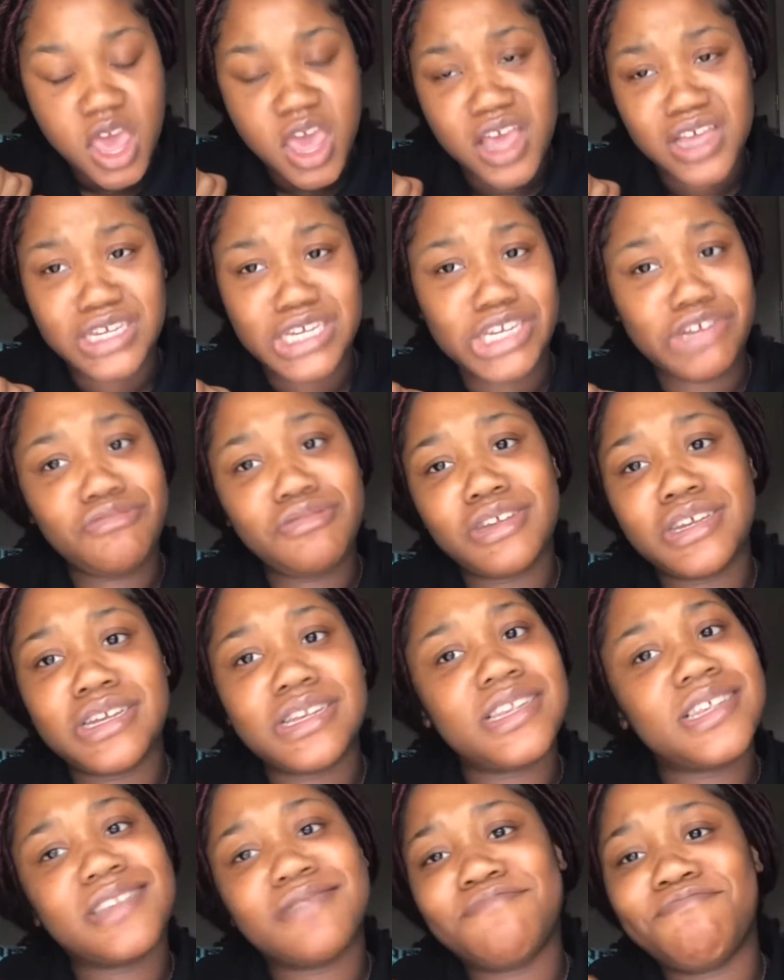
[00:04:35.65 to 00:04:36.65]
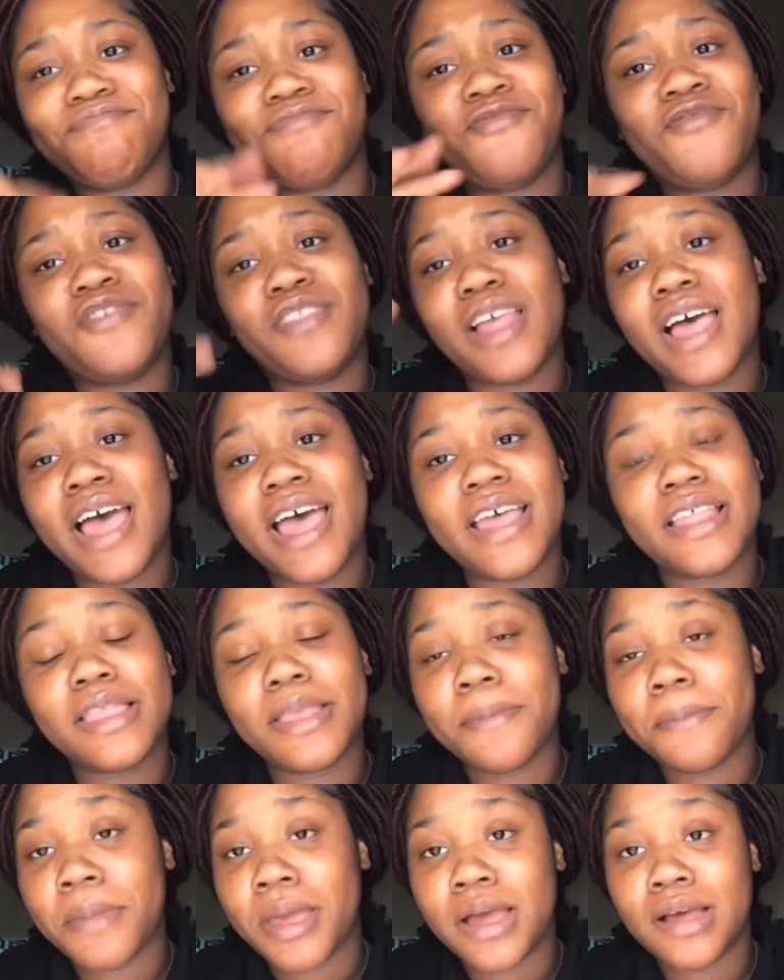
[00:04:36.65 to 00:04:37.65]
and she was just fly at
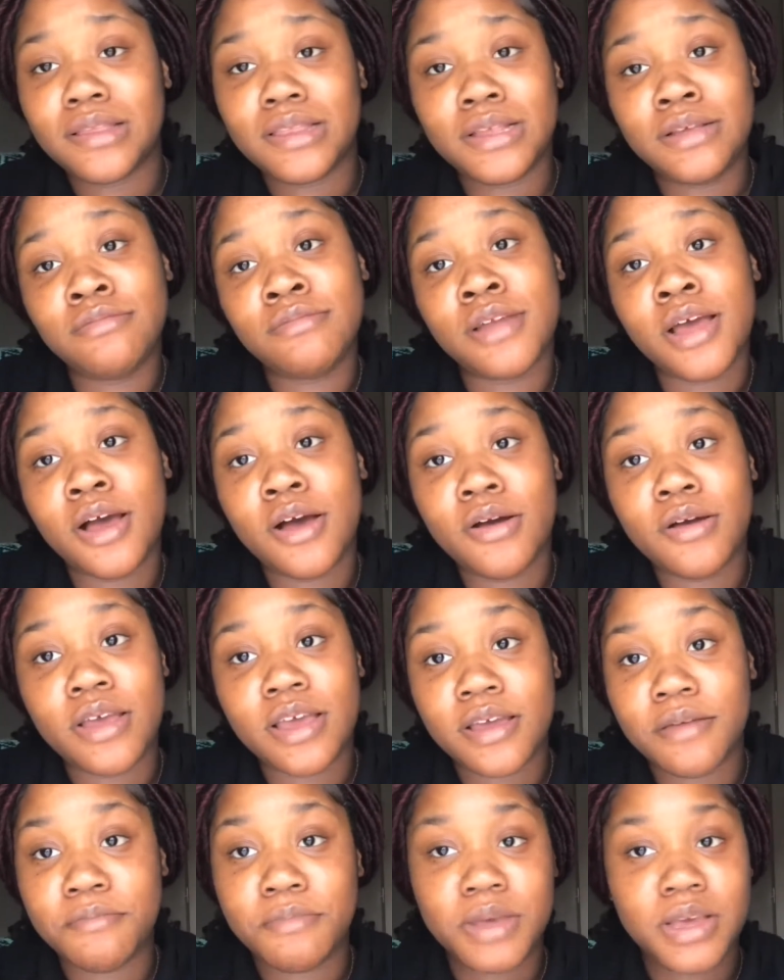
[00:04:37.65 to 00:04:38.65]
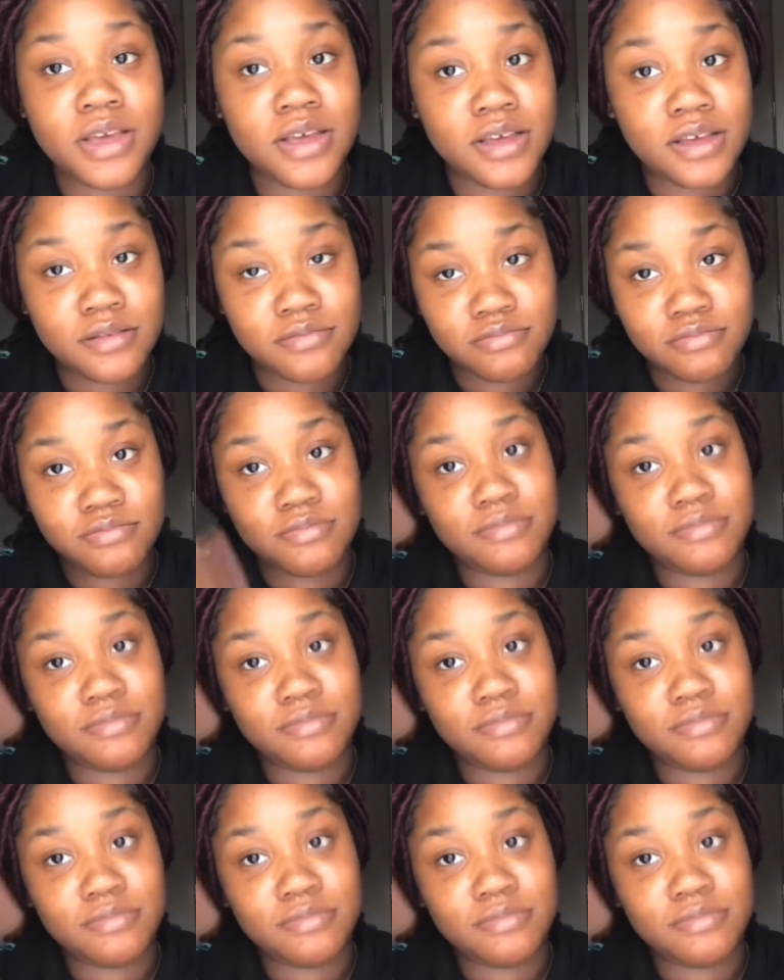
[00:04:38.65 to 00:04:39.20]
the mouth you know and me